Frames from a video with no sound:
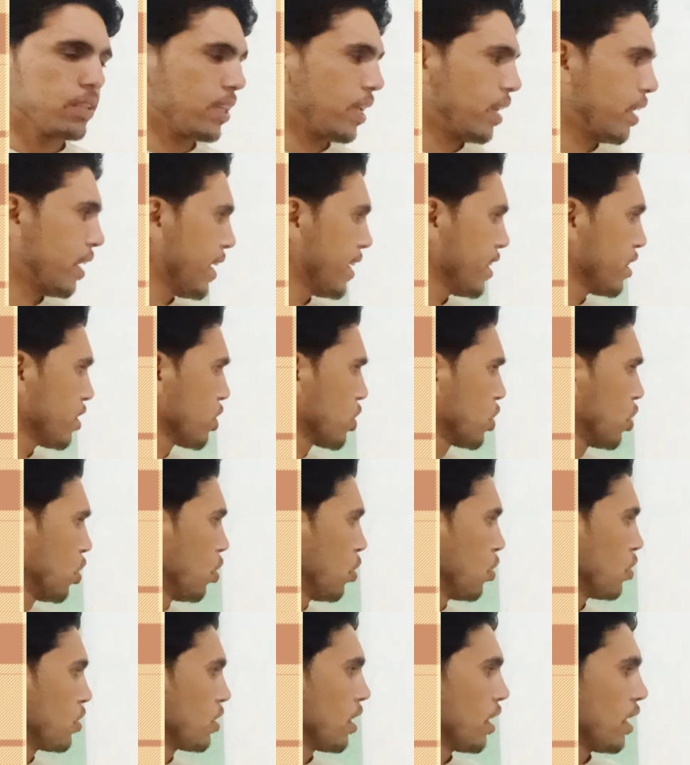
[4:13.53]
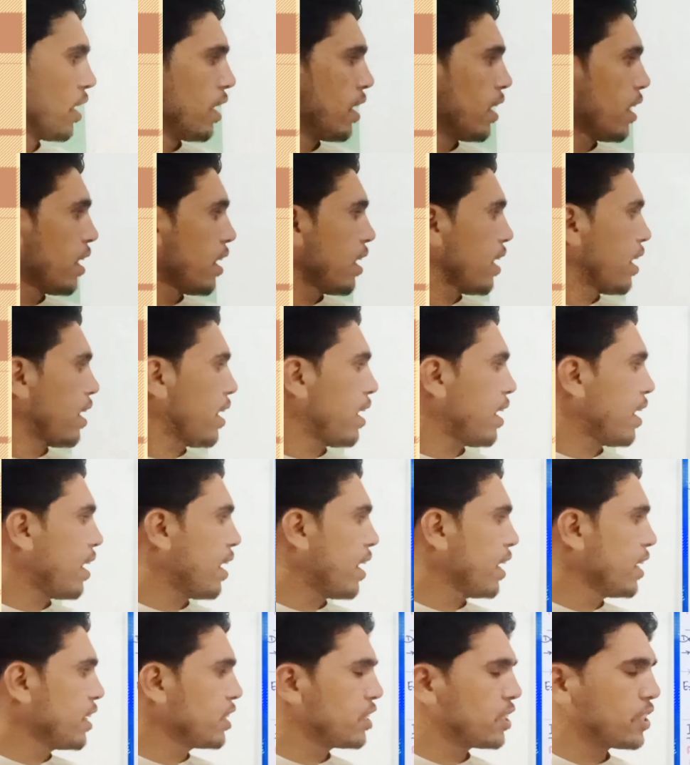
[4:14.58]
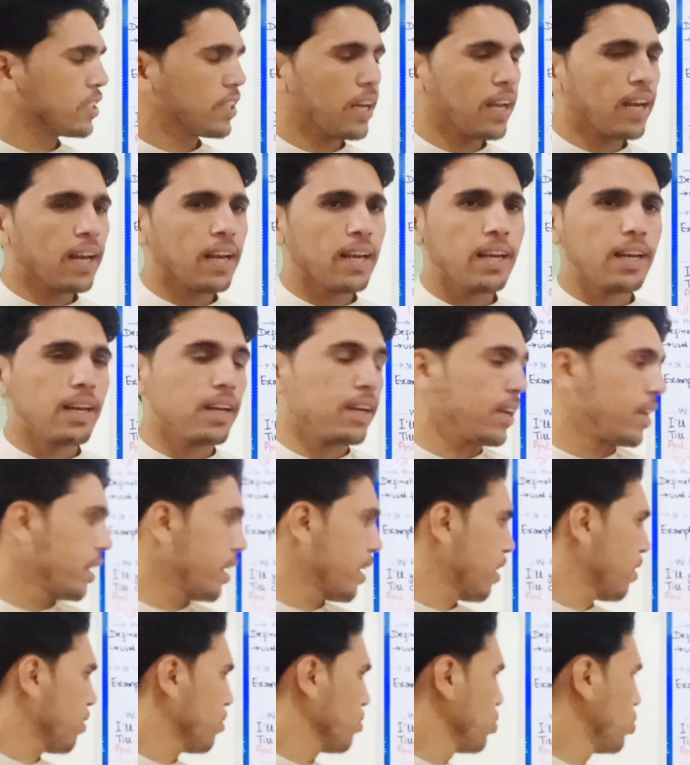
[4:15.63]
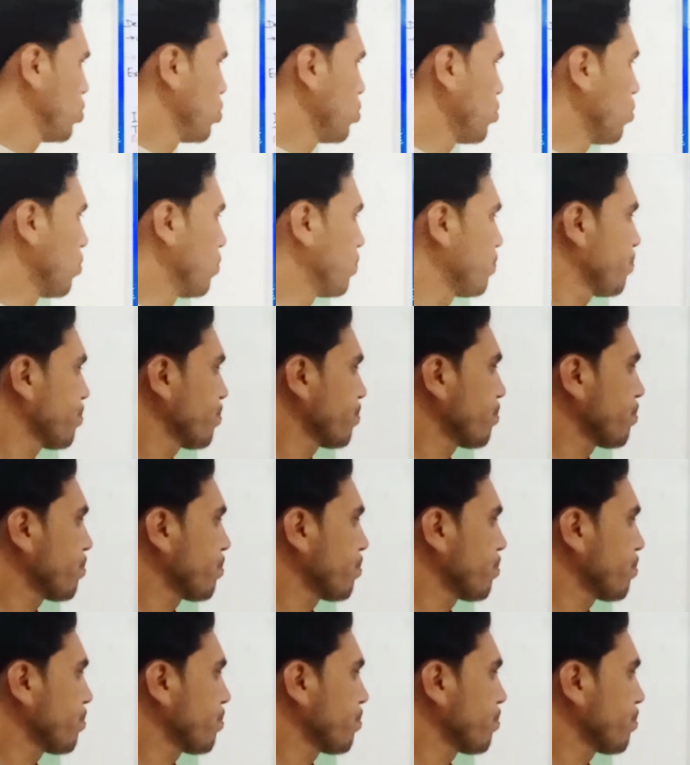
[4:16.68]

The lines goes, "I shall love you,